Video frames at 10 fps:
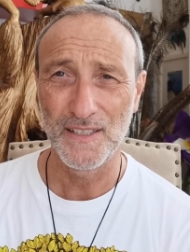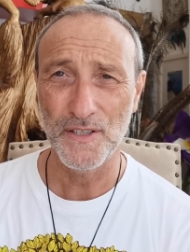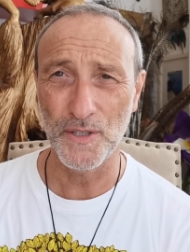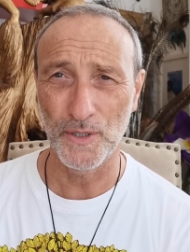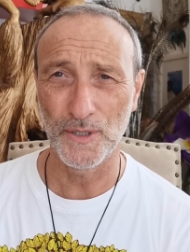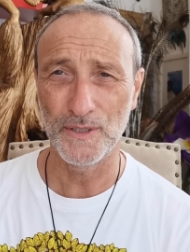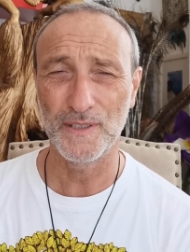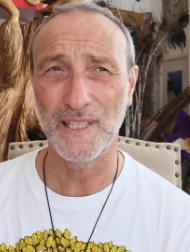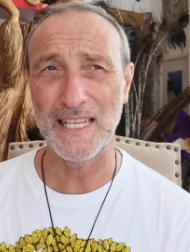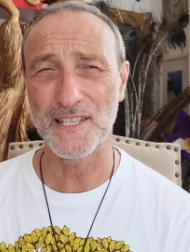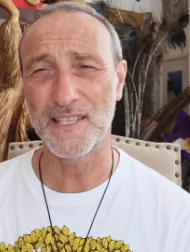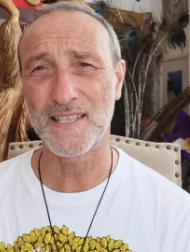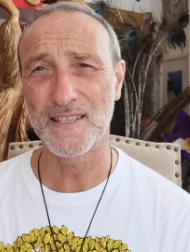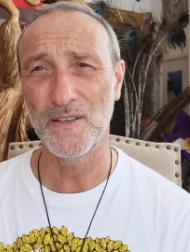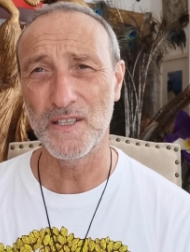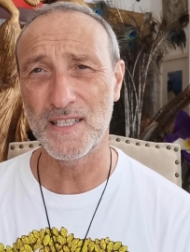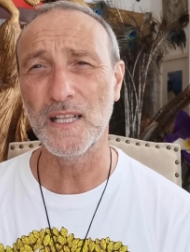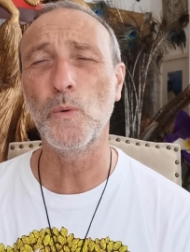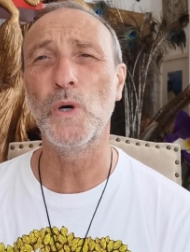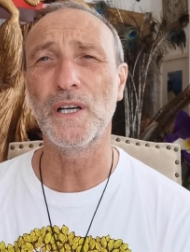So let's
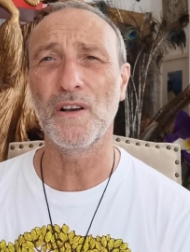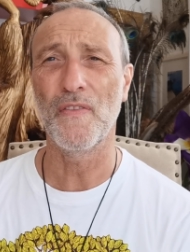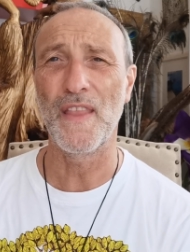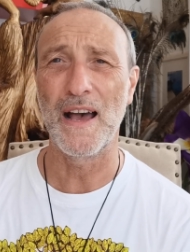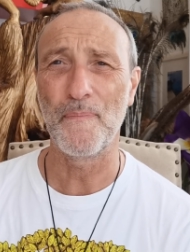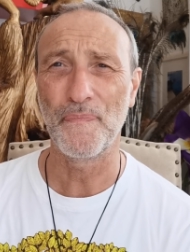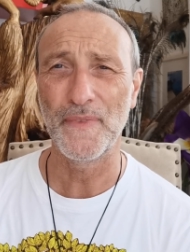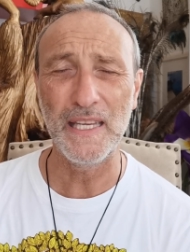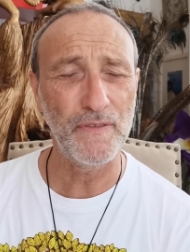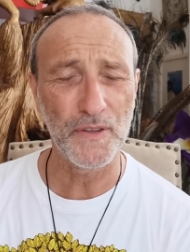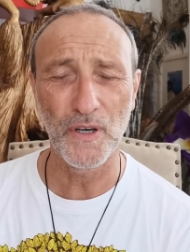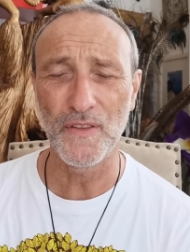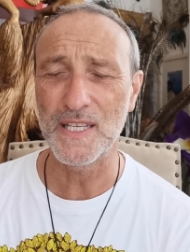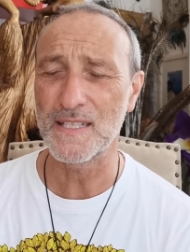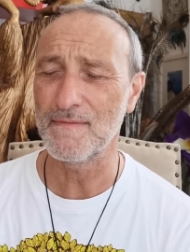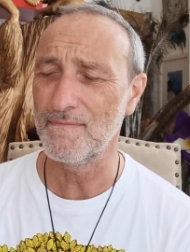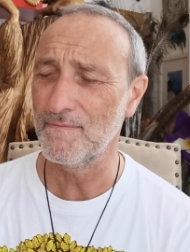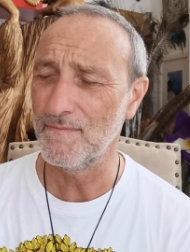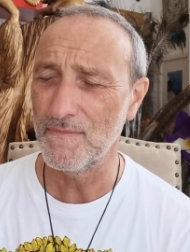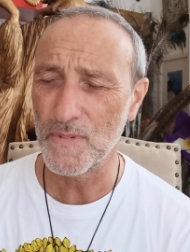still work on that, even though there's
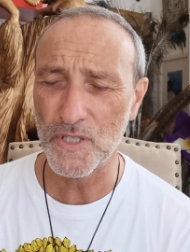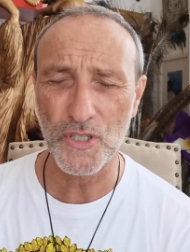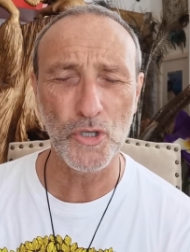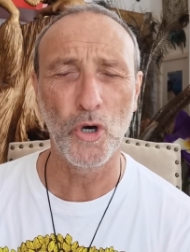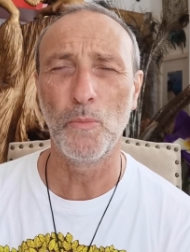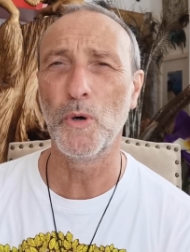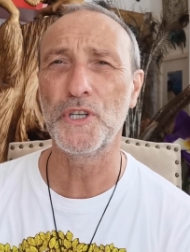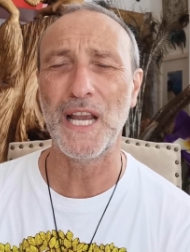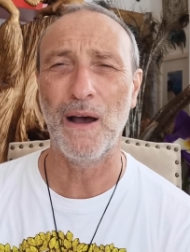so much